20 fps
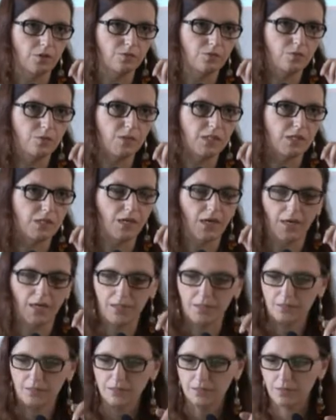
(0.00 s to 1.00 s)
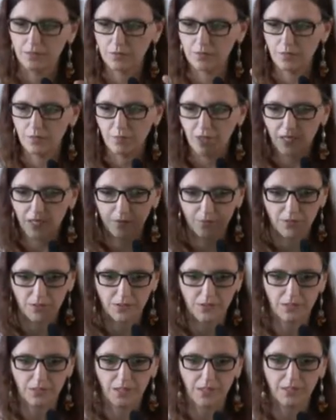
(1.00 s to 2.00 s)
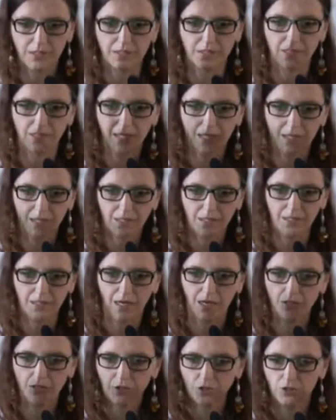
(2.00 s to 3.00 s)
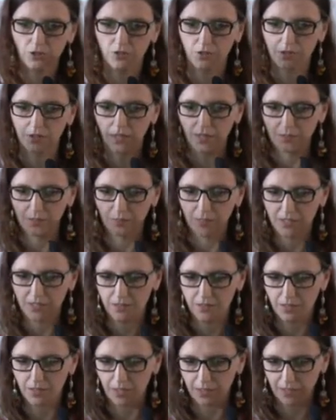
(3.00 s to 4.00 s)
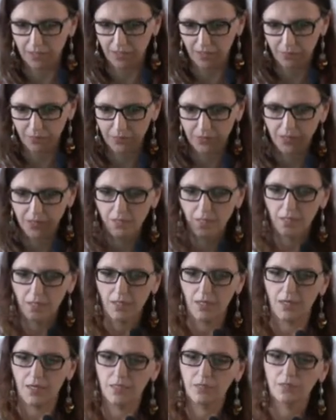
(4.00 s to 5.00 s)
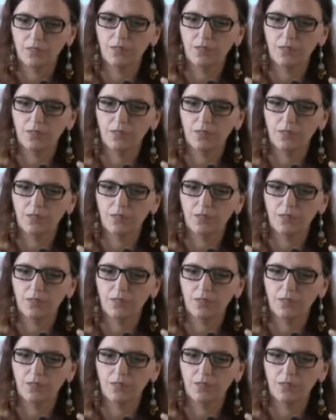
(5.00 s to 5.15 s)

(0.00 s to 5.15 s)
humankind. So the man was created naked, unshod, unbedded, unarmed. And